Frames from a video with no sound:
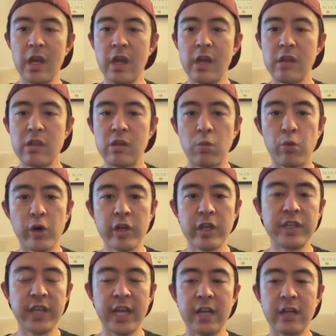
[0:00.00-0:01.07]
So we're going to
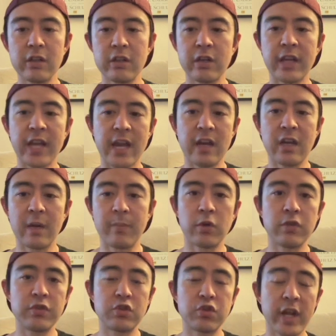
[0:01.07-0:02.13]
take a look at a couple
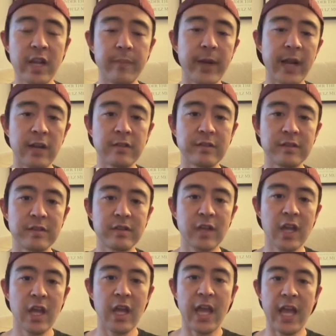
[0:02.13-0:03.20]
of trading pairs
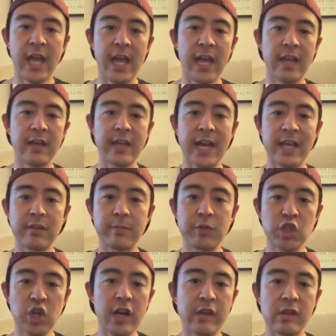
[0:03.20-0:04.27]
and at the
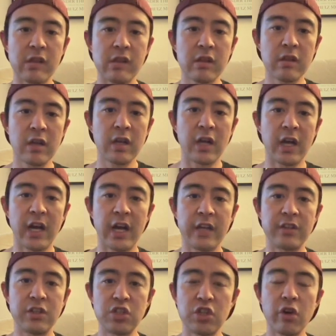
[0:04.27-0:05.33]
charts
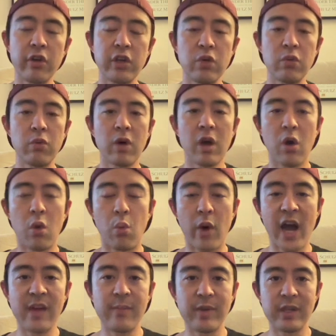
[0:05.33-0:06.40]
to show you
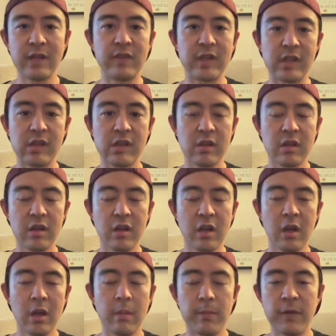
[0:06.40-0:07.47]
why I believe this.
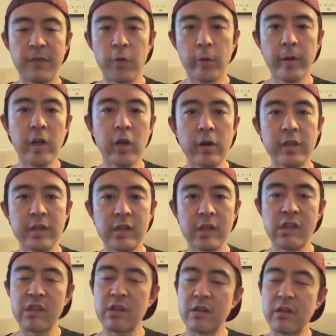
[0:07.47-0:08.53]
Before we go into
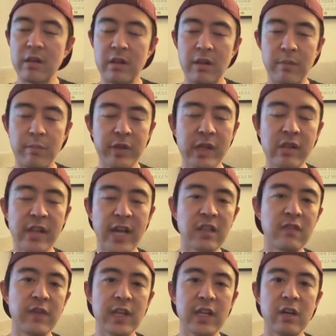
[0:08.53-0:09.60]
this, please like the
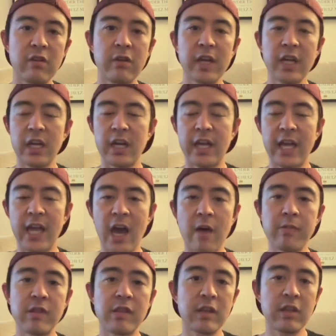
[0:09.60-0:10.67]
video. It
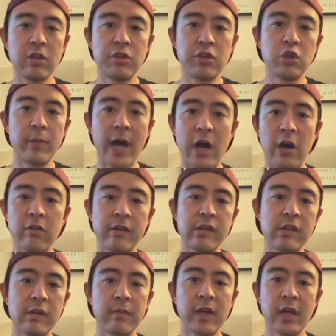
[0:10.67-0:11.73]
helps the YouTube
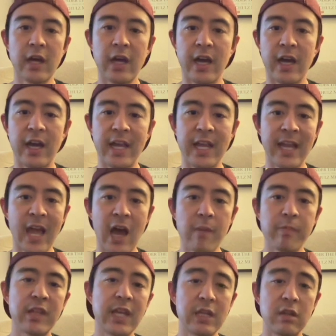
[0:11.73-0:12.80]
algorithm and it helps
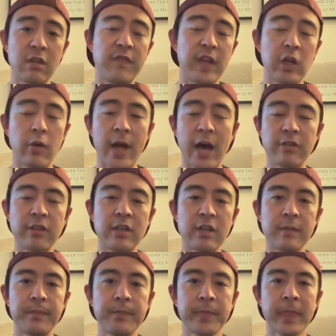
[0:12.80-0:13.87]
get this video out
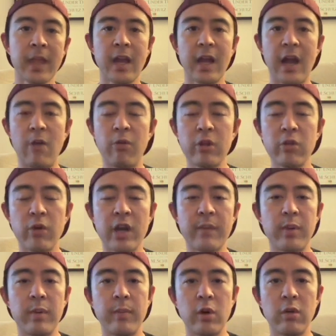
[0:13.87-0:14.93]
there. I really want to
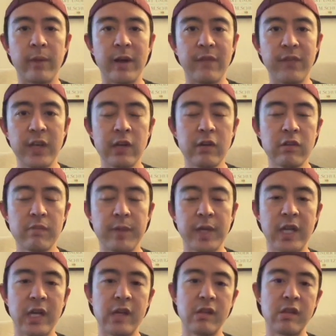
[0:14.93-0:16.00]
promote my videos
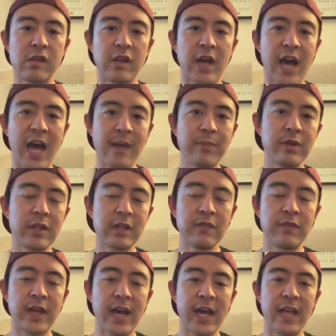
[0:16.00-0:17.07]
because I believe
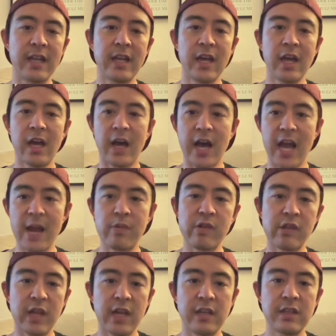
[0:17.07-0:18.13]
that I
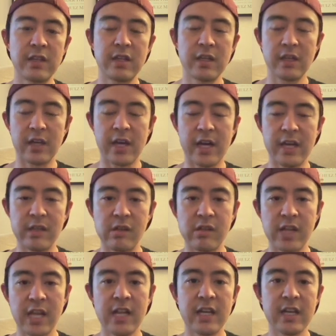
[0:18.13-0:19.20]
present this
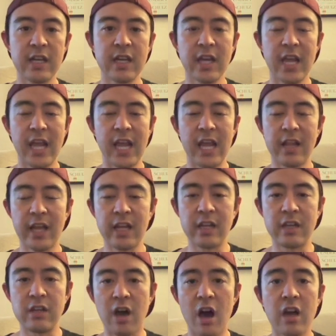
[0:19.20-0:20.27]
data in like a
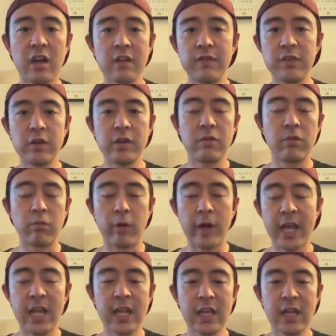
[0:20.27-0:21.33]
non-convoluted
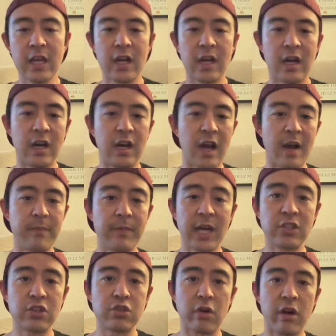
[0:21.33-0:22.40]
way. I'm
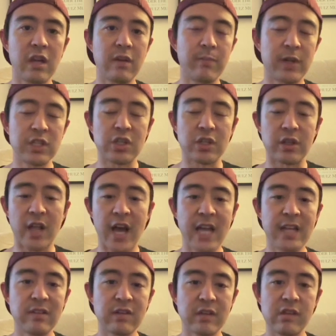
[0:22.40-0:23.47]
not drawing a bunch of
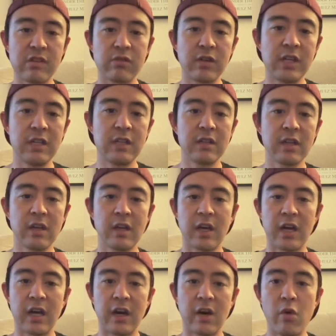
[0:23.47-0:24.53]
lines on the screen,
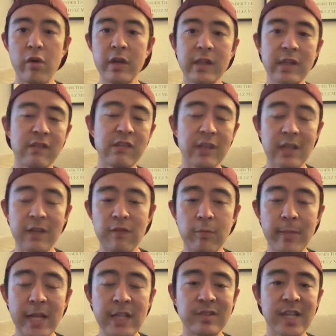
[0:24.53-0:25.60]
only if it
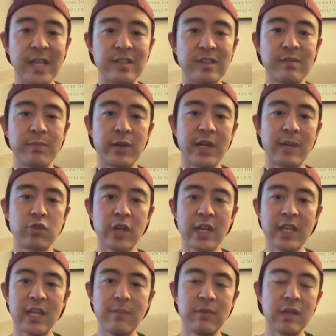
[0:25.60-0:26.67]
makes sense, but I'm trying to
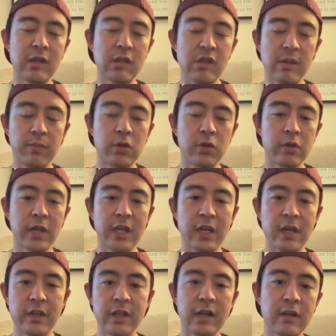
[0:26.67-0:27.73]
keep things simple and
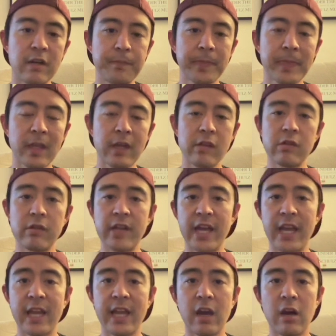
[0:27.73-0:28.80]
clear so that
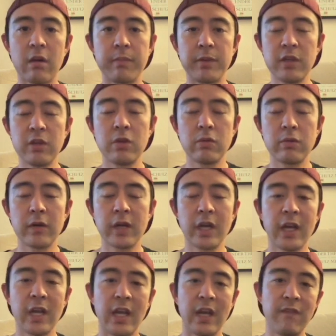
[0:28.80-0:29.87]
it can help you
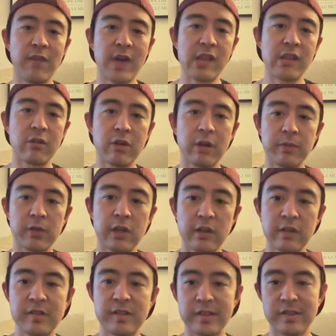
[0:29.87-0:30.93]
invest in
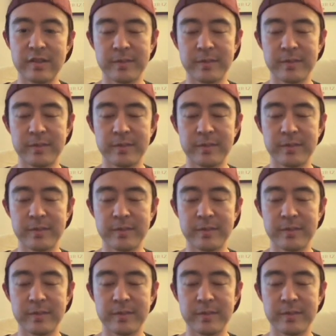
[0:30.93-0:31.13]
cryptocurrencies.